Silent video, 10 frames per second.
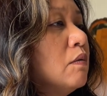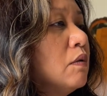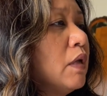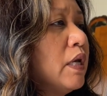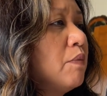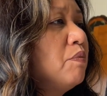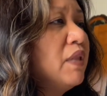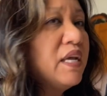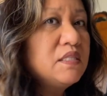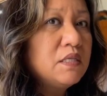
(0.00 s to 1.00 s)
like a
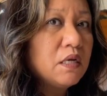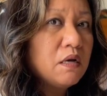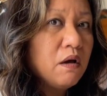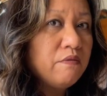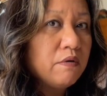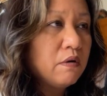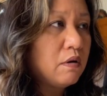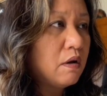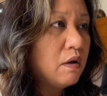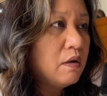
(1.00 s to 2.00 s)
plastic cover
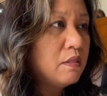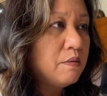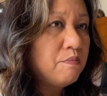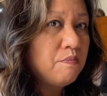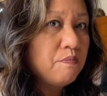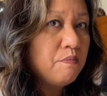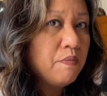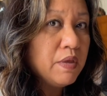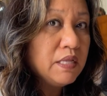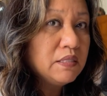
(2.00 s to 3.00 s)
on the
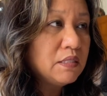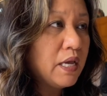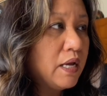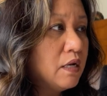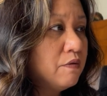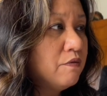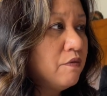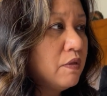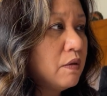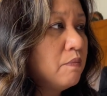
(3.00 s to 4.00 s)
inside of
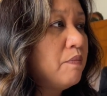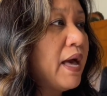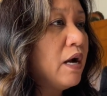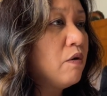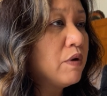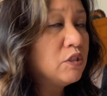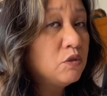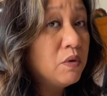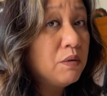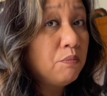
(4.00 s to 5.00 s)
the backrest. You
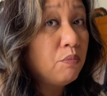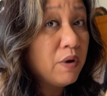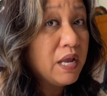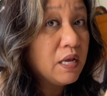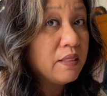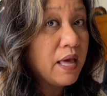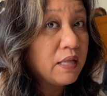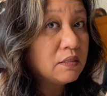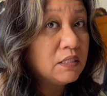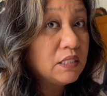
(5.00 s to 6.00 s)
want to break
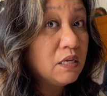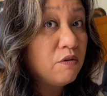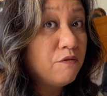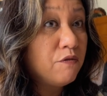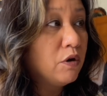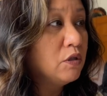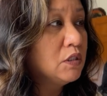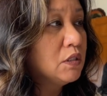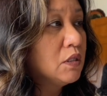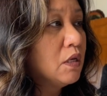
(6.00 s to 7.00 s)
that seal
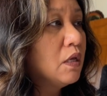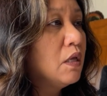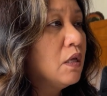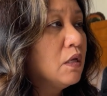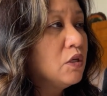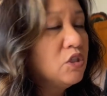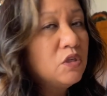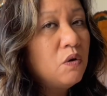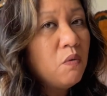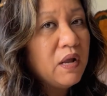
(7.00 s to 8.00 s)
first because you
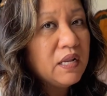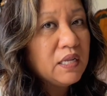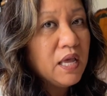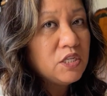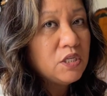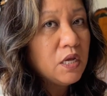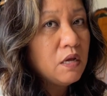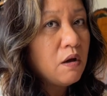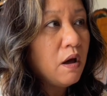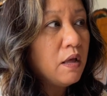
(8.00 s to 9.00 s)
don't want it
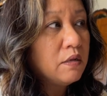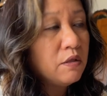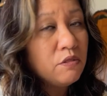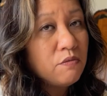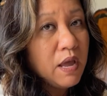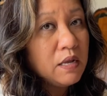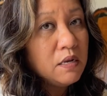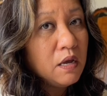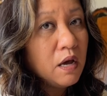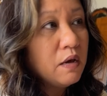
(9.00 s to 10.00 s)
catching on the
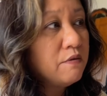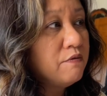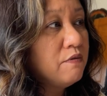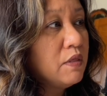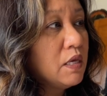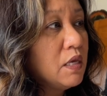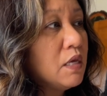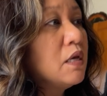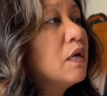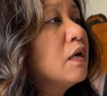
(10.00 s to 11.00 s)
thread of
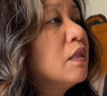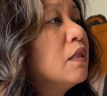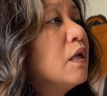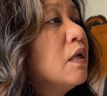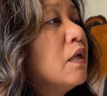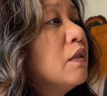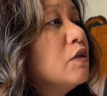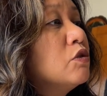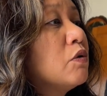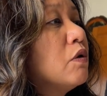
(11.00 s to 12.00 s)
the
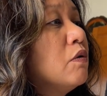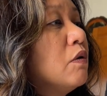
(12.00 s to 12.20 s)
screw.